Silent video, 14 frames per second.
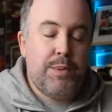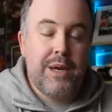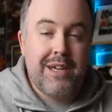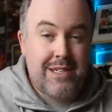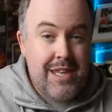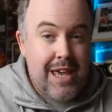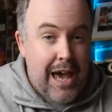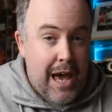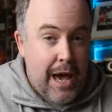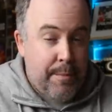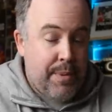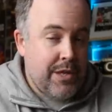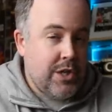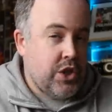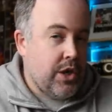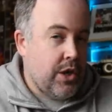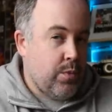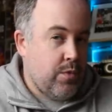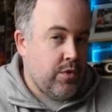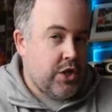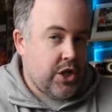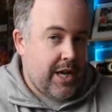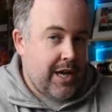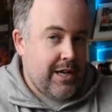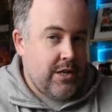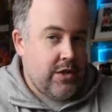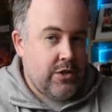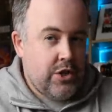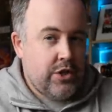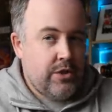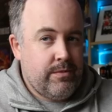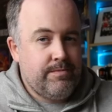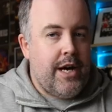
because the aperture will change.